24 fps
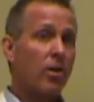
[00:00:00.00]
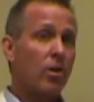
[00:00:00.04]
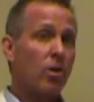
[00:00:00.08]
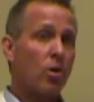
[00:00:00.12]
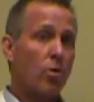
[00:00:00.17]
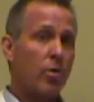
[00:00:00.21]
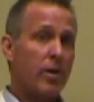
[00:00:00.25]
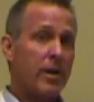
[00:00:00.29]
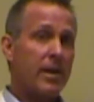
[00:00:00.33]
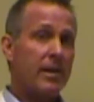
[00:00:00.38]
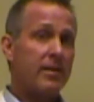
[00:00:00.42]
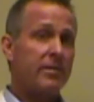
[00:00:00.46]

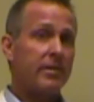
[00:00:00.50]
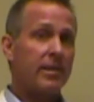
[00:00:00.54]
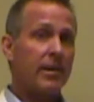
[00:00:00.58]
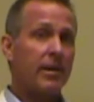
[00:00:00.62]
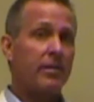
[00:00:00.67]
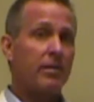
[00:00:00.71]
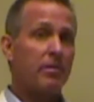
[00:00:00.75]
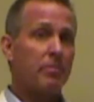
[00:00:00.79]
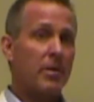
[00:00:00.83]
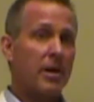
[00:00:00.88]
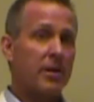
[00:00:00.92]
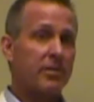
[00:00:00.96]
Go easy
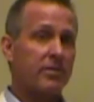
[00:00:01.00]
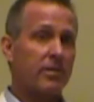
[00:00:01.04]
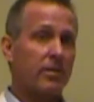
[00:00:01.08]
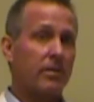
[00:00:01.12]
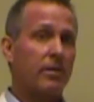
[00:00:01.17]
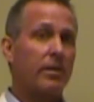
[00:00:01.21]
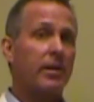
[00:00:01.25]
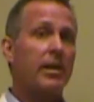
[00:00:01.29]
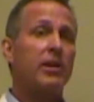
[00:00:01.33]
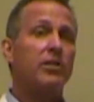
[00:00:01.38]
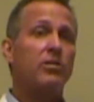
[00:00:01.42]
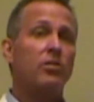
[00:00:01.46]
on the
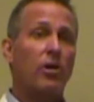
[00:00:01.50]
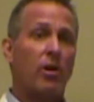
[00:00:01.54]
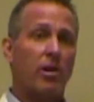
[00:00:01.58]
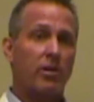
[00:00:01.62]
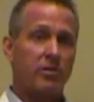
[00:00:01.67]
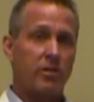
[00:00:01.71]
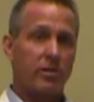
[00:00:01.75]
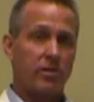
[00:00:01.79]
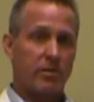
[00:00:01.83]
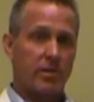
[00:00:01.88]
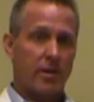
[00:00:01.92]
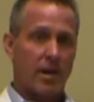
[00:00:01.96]
muscle and
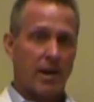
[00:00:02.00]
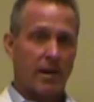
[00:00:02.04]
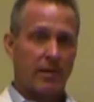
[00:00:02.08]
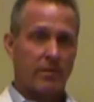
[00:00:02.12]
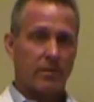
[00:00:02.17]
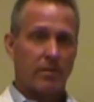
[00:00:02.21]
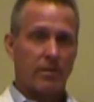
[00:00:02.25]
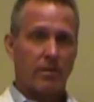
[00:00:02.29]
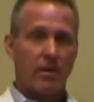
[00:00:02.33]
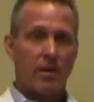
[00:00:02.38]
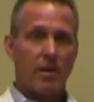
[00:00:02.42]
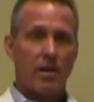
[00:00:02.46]
talk to your
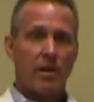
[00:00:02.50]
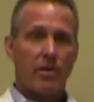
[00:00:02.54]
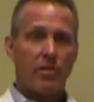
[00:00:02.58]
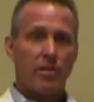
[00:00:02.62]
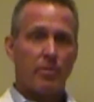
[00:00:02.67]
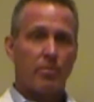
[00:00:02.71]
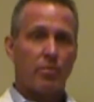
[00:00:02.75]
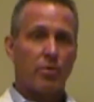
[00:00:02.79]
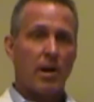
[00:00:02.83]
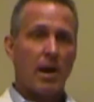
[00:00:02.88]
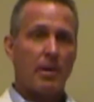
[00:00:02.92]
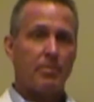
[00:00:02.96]
doctor.
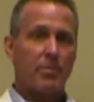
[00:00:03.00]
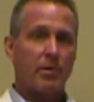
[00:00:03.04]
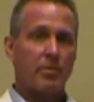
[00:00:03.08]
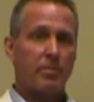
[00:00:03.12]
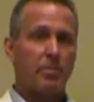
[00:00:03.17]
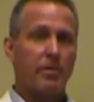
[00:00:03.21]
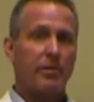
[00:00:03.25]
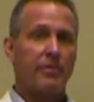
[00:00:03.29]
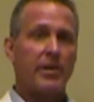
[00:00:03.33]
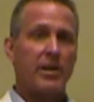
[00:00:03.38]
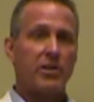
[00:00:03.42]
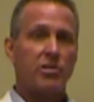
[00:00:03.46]
The proper
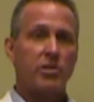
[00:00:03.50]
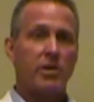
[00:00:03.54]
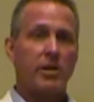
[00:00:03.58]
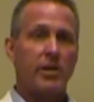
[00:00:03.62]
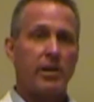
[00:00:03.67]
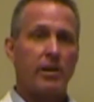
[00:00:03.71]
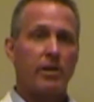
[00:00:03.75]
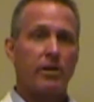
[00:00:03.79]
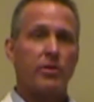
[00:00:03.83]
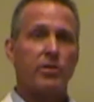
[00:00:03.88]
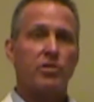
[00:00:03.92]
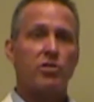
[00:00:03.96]

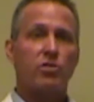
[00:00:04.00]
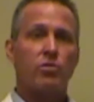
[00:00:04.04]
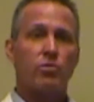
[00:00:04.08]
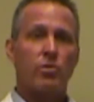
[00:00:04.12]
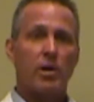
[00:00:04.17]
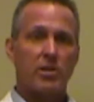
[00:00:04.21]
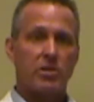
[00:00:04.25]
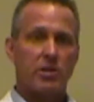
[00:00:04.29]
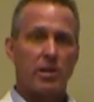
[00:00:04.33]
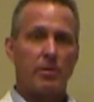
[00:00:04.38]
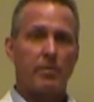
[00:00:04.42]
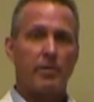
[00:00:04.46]
prevention here is
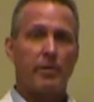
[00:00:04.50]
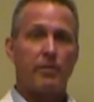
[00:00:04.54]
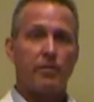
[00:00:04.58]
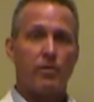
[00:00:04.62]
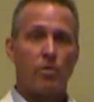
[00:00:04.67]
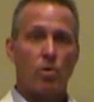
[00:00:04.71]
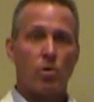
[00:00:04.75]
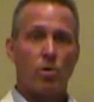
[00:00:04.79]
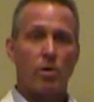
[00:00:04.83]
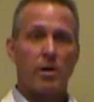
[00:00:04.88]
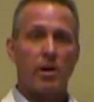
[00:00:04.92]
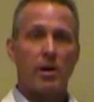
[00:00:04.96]
stretching
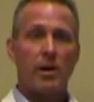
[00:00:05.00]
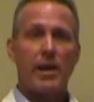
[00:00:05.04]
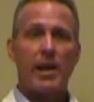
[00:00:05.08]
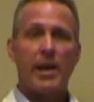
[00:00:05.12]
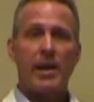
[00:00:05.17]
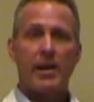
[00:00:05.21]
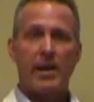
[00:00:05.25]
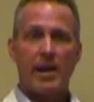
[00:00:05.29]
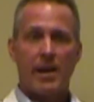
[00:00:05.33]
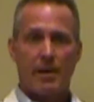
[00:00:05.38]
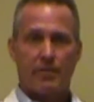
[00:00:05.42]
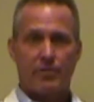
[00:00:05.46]
before
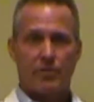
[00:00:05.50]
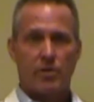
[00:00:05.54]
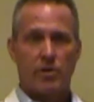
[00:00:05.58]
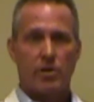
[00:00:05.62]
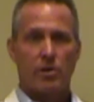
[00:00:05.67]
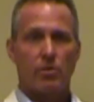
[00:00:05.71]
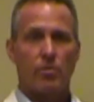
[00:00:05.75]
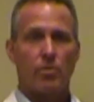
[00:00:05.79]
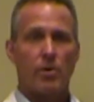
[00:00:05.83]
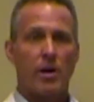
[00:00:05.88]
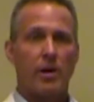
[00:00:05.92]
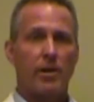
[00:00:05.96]
and after
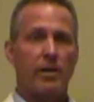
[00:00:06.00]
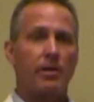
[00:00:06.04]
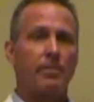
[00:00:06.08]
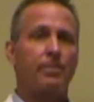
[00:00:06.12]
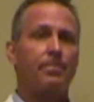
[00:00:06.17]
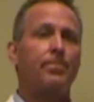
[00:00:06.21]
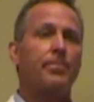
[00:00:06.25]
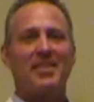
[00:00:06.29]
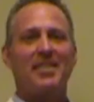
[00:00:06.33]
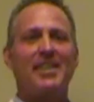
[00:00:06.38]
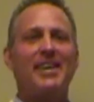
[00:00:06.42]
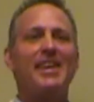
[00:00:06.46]
your run.
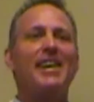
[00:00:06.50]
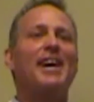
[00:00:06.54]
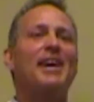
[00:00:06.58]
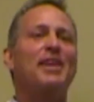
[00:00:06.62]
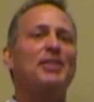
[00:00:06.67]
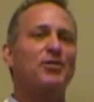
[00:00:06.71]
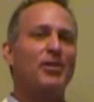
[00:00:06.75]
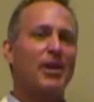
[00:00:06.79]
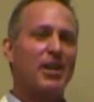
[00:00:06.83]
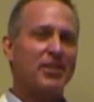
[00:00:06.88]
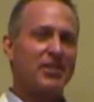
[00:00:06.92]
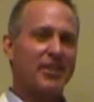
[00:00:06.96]

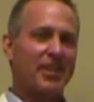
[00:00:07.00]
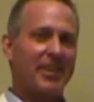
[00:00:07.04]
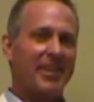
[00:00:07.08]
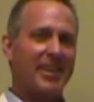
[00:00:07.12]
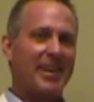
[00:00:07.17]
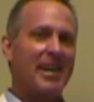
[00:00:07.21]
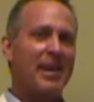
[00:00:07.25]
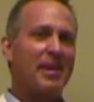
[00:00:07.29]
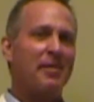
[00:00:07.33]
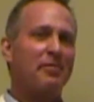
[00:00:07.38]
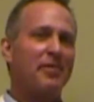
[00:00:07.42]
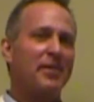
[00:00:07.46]
Dehydration.
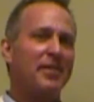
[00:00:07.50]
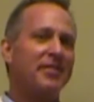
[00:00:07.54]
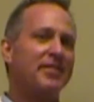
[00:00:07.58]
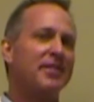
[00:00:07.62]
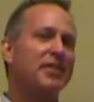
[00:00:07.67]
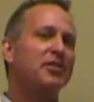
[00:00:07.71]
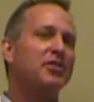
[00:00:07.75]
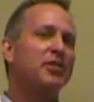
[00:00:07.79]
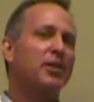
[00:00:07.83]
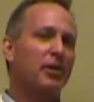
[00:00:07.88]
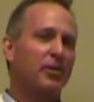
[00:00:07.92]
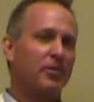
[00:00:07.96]

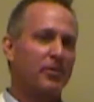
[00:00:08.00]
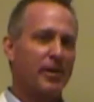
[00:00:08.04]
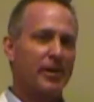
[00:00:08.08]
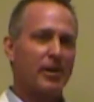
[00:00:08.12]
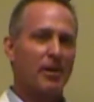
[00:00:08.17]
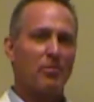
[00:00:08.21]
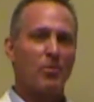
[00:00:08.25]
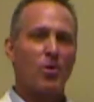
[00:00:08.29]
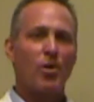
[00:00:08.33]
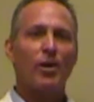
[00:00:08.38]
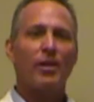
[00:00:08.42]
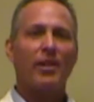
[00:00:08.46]
Infants and
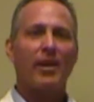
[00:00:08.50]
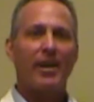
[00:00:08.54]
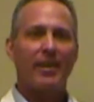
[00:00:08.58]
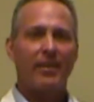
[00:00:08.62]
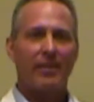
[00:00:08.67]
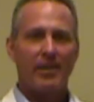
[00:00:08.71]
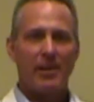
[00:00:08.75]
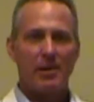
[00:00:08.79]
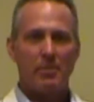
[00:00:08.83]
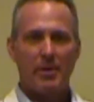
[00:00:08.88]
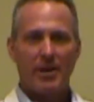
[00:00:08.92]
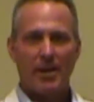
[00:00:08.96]
children are more
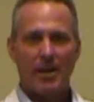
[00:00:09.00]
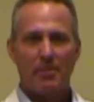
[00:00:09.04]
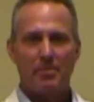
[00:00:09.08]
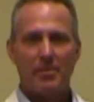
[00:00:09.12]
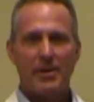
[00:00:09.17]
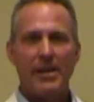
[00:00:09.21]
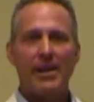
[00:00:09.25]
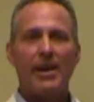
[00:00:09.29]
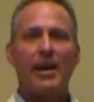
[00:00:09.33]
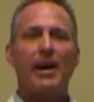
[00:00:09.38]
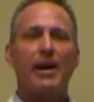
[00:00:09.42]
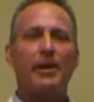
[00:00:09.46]
likely to become
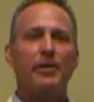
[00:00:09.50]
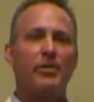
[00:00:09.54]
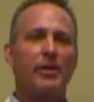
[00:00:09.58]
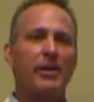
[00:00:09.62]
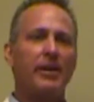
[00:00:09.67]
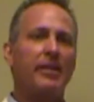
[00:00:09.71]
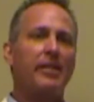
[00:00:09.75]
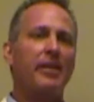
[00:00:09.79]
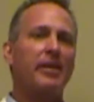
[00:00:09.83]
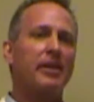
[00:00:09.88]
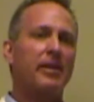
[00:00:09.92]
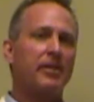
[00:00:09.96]

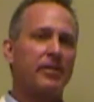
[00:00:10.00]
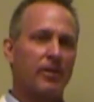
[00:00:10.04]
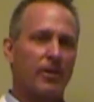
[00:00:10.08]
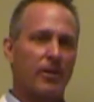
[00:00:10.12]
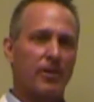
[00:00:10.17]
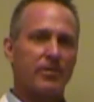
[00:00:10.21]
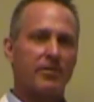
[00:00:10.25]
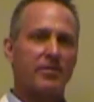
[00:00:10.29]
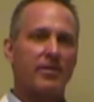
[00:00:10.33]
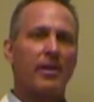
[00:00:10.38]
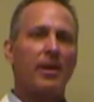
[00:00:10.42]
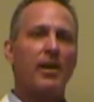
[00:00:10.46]
dehydrated than
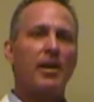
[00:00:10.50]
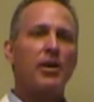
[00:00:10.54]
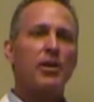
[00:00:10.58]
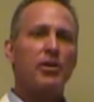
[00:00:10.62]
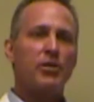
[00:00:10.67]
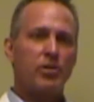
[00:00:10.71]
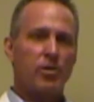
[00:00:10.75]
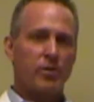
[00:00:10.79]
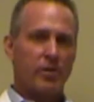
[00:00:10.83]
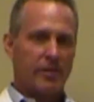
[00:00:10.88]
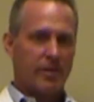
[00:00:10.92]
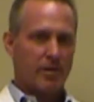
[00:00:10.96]
adults
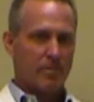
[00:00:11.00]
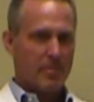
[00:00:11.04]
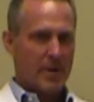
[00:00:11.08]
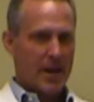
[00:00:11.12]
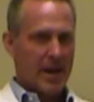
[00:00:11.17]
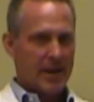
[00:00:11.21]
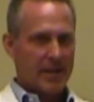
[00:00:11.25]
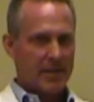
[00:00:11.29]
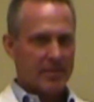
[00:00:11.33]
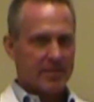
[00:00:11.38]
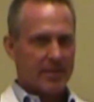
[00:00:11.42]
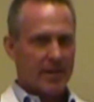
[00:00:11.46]
due to their
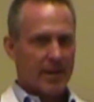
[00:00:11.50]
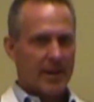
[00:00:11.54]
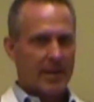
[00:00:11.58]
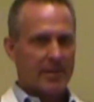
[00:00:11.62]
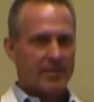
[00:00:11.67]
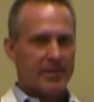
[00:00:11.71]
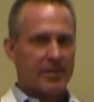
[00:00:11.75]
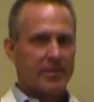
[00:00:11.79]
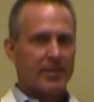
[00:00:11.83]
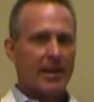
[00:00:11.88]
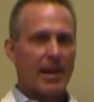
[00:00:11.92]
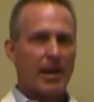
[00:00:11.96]
body
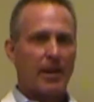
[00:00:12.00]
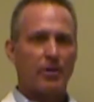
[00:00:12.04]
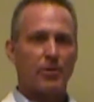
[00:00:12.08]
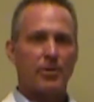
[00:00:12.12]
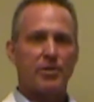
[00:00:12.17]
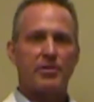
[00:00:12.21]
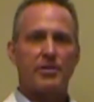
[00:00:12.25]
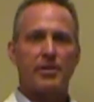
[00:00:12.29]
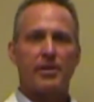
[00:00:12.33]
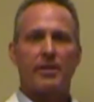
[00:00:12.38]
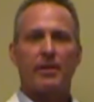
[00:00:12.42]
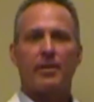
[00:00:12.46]
size and
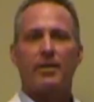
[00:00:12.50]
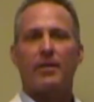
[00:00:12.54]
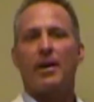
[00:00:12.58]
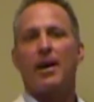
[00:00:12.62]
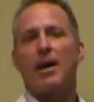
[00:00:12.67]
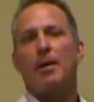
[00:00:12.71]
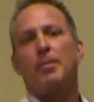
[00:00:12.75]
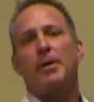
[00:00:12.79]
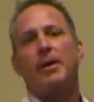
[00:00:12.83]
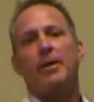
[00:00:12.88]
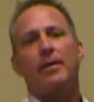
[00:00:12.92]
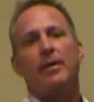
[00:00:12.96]
tolerance to the
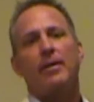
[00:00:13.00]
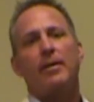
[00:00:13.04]
climate.